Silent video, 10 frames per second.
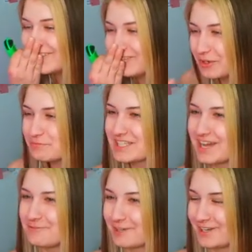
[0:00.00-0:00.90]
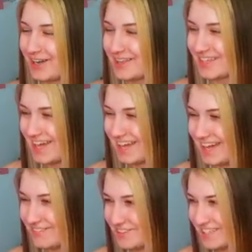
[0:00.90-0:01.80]
Whoops, I forgot
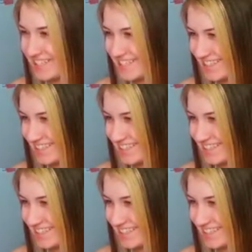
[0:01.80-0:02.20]
that.